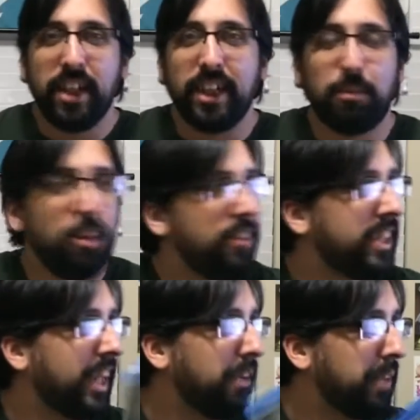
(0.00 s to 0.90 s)
these
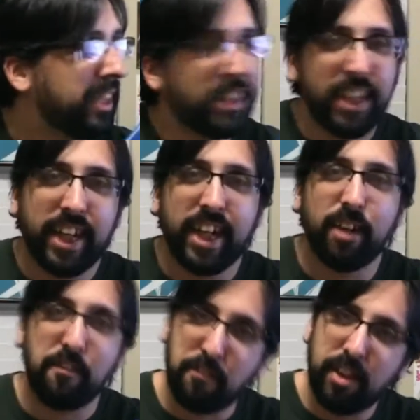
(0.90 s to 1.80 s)
movies and I would be sitting
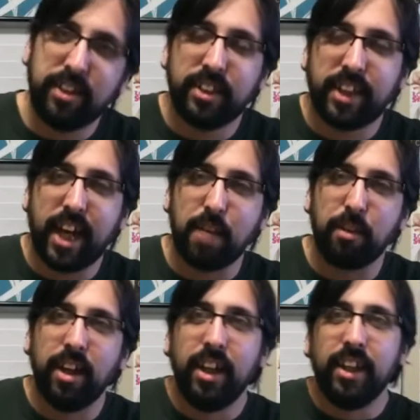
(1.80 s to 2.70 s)
here in front of this
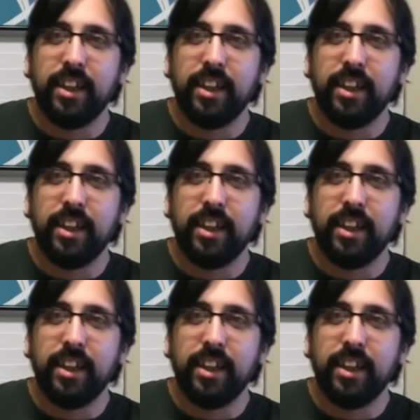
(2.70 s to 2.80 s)
camera